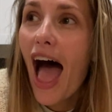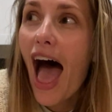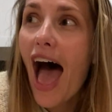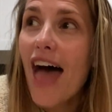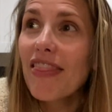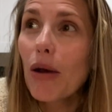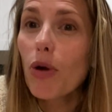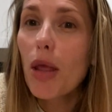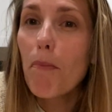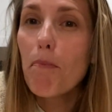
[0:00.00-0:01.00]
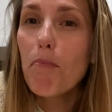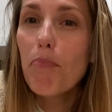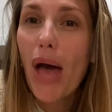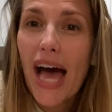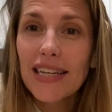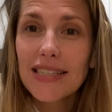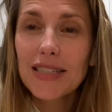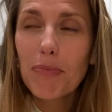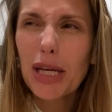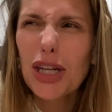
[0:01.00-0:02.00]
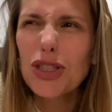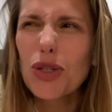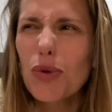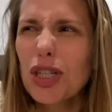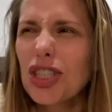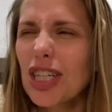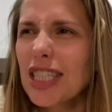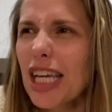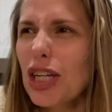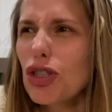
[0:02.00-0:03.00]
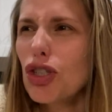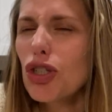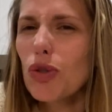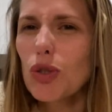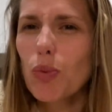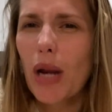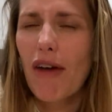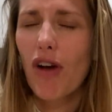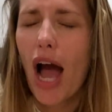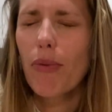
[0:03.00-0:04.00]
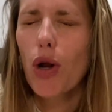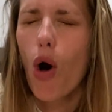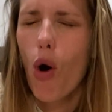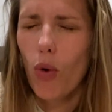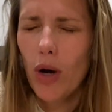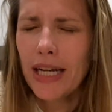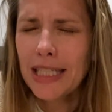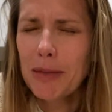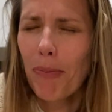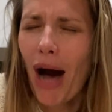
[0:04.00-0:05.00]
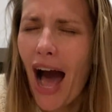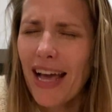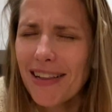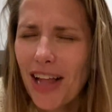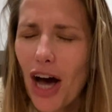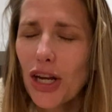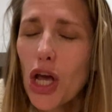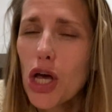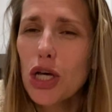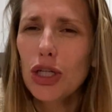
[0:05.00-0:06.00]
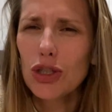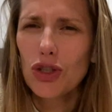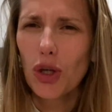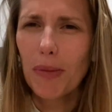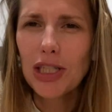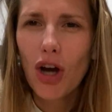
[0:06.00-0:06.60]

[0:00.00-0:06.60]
And they were the best because you could just like choose whatever. I would always pile on so much